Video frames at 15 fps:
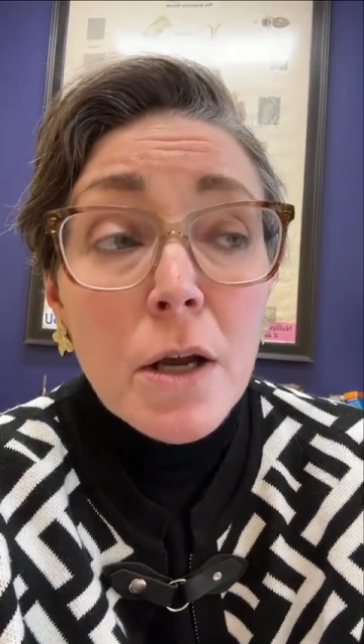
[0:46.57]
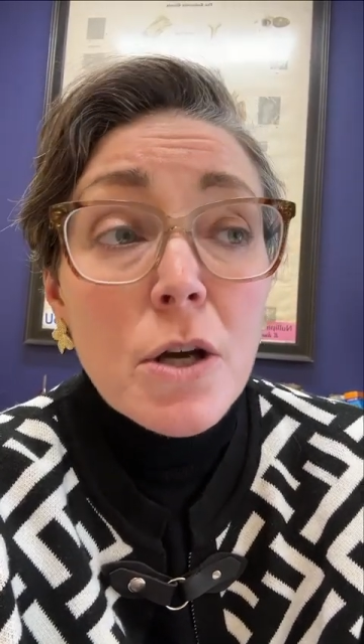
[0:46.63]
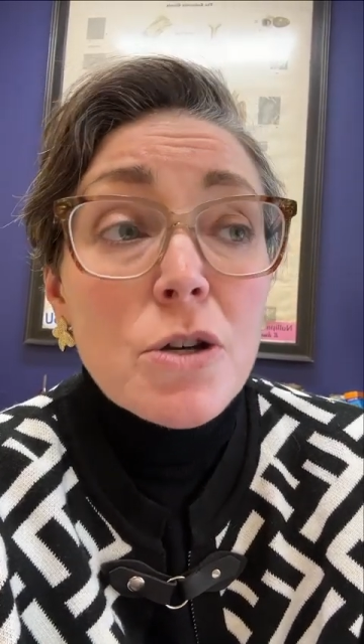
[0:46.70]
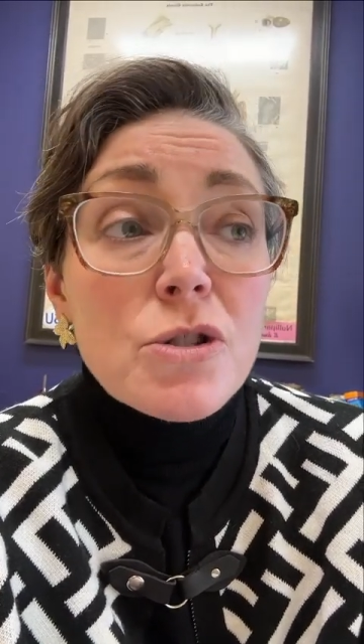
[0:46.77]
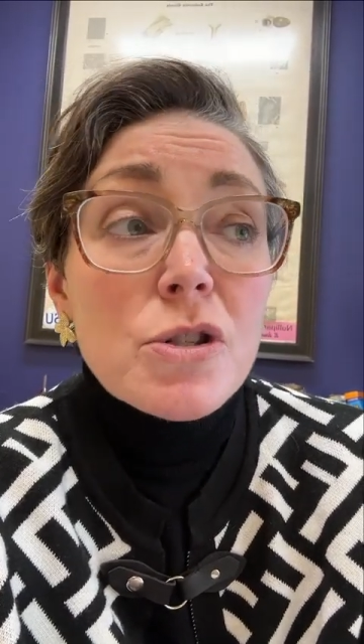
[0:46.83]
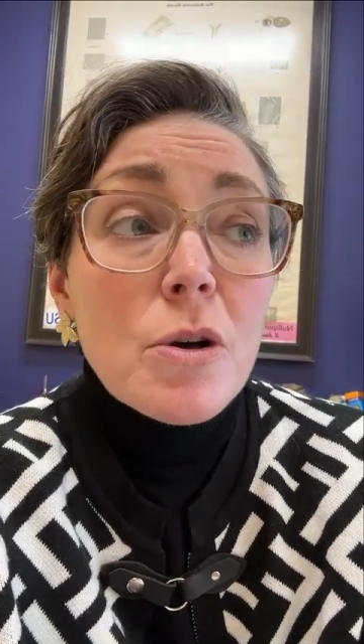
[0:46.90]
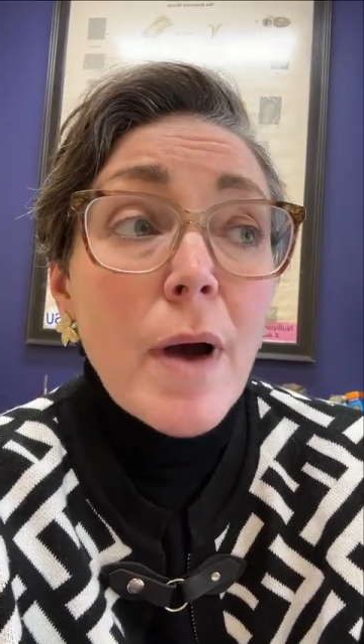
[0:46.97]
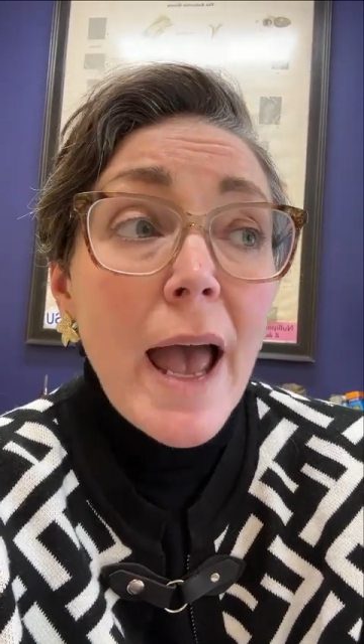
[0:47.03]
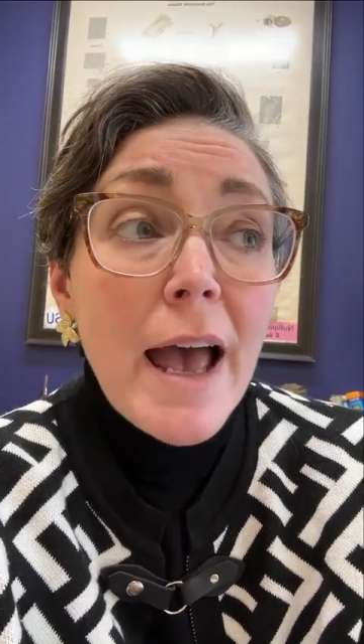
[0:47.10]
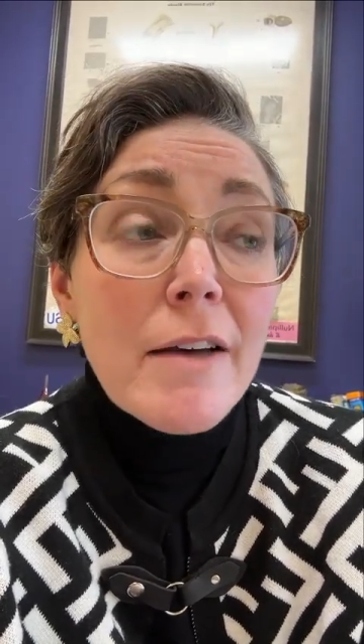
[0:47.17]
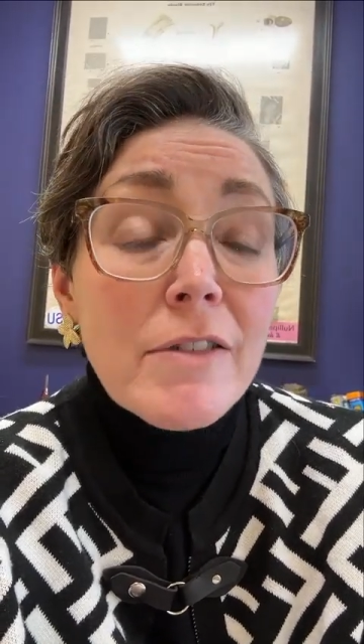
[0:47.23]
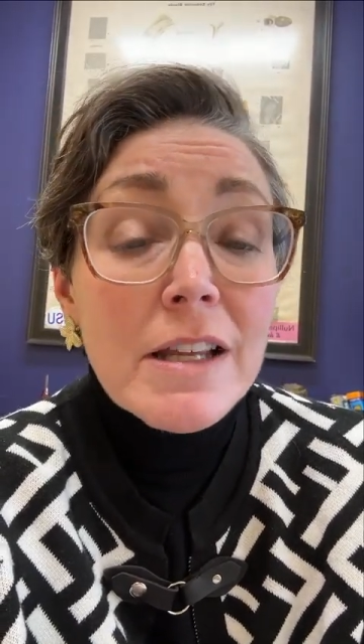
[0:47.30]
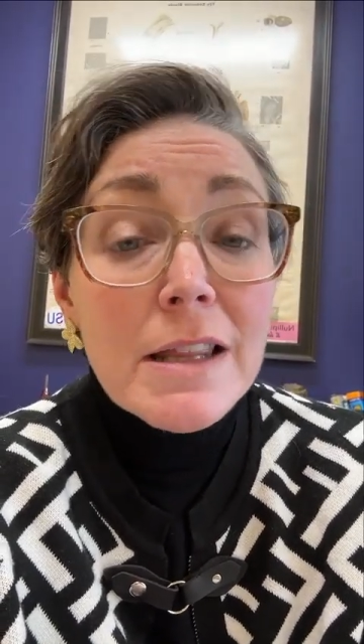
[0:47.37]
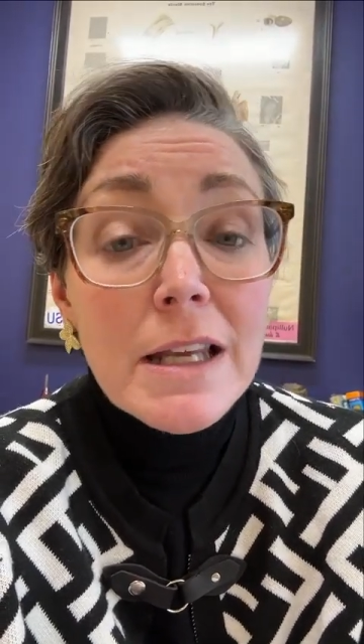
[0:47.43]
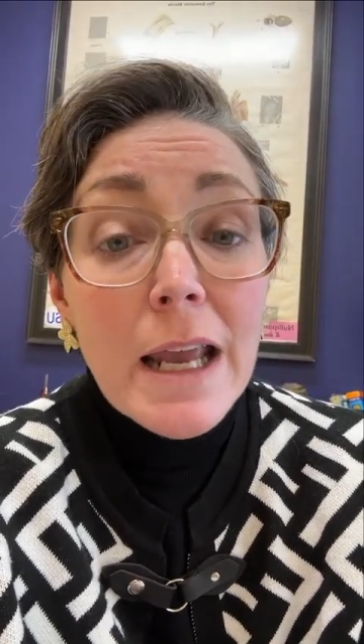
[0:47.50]
So
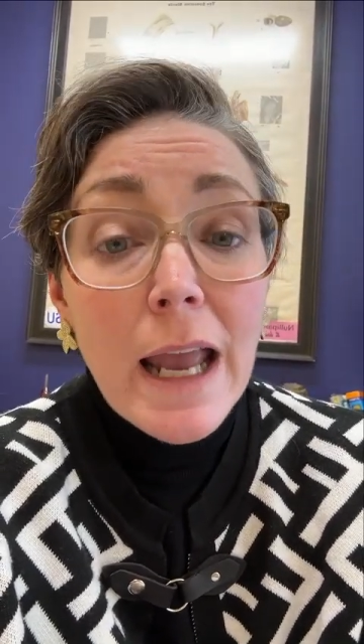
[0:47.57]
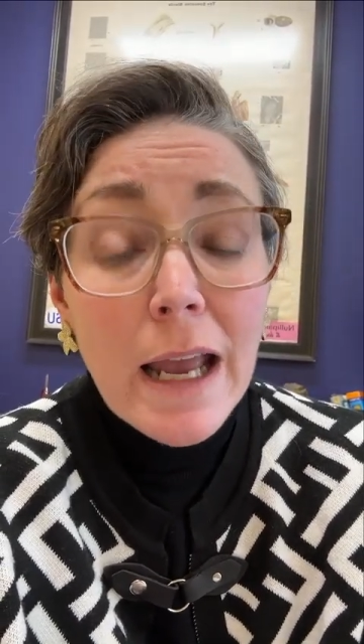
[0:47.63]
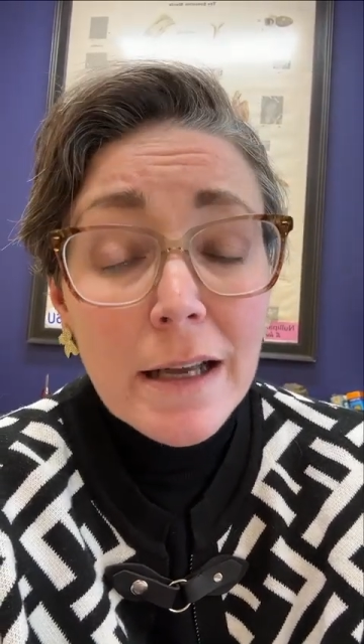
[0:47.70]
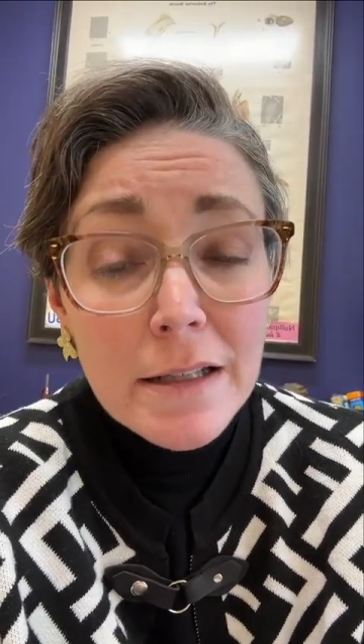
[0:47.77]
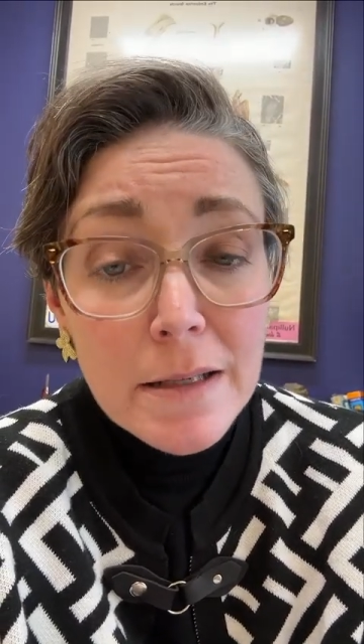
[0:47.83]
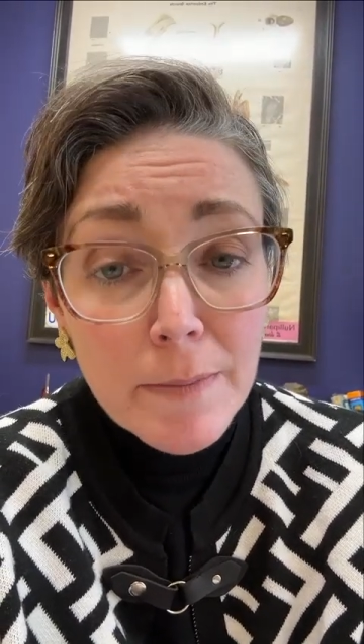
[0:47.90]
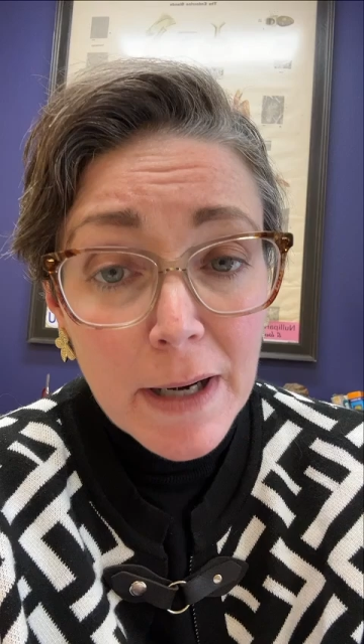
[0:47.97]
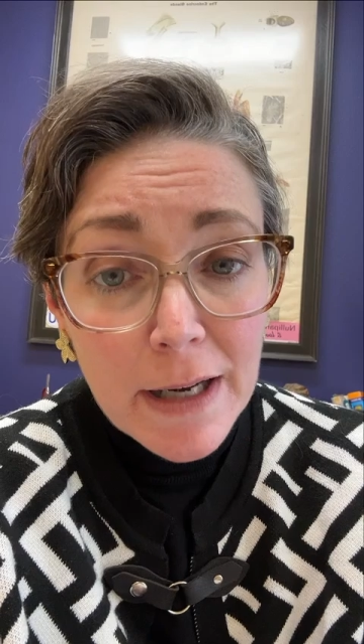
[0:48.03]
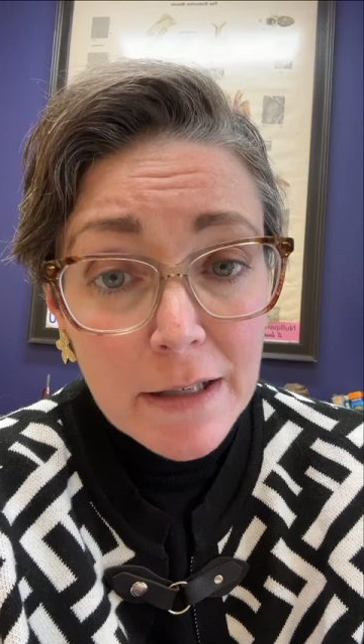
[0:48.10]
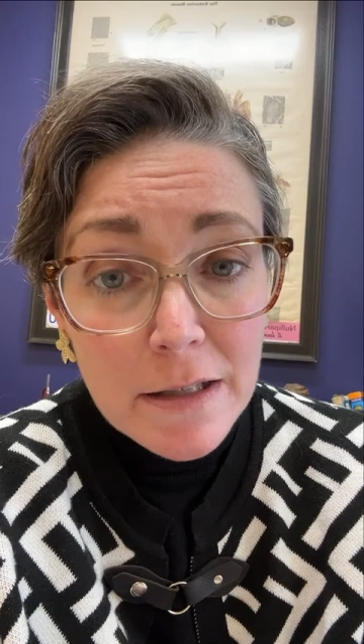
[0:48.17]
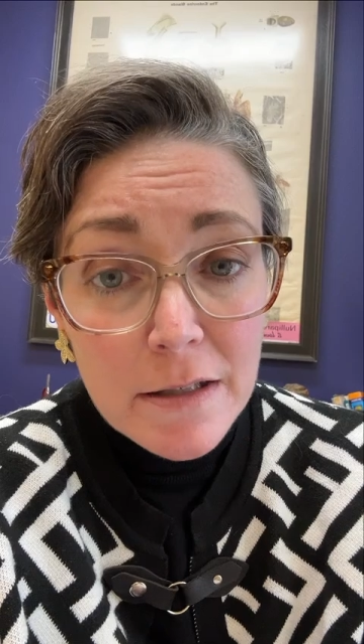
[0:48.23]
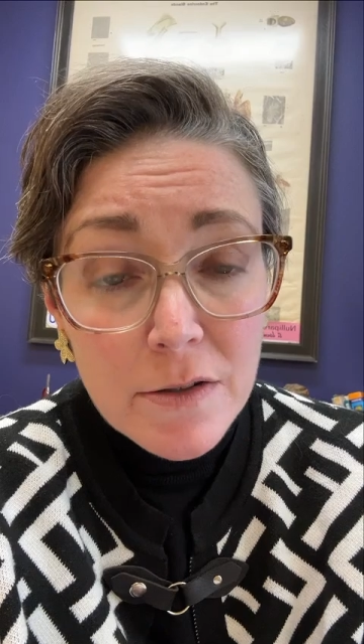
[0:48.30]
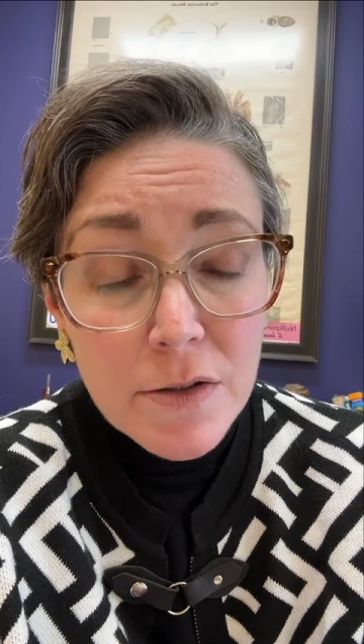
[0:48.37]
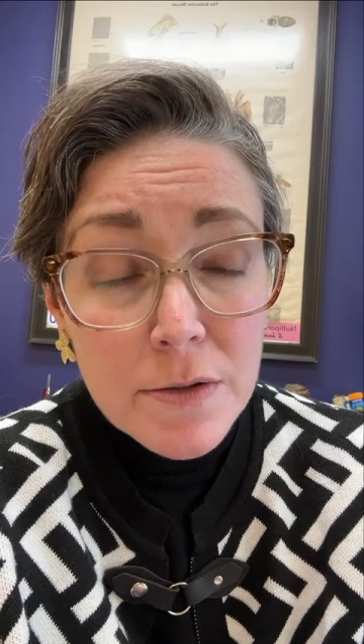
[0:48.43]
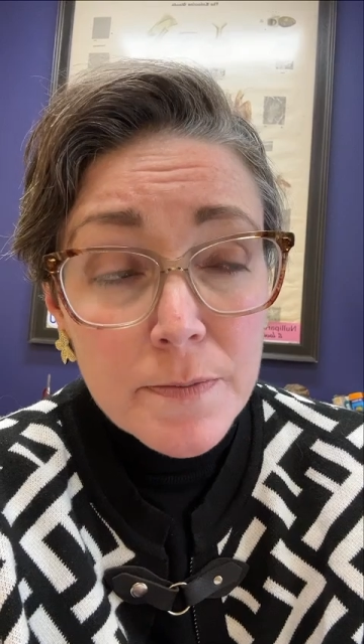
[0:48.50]
having the
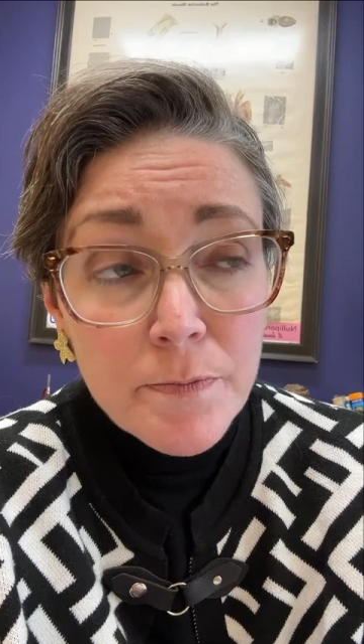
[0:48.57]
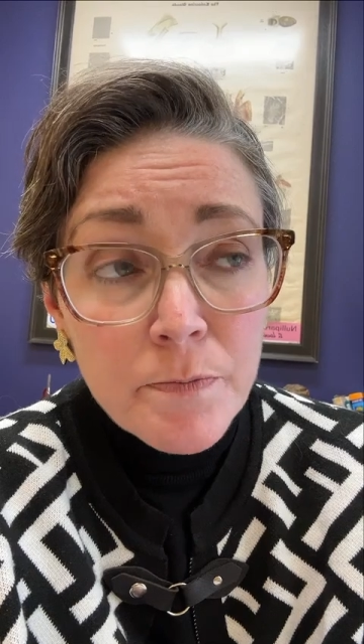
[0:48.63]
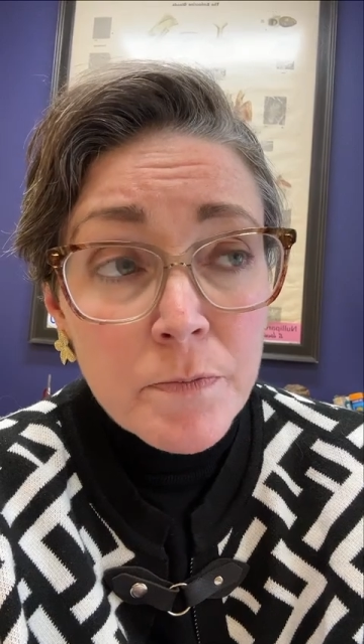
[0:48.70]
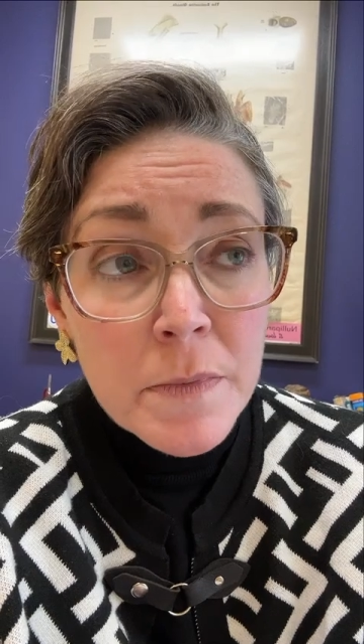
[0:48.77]
antibodies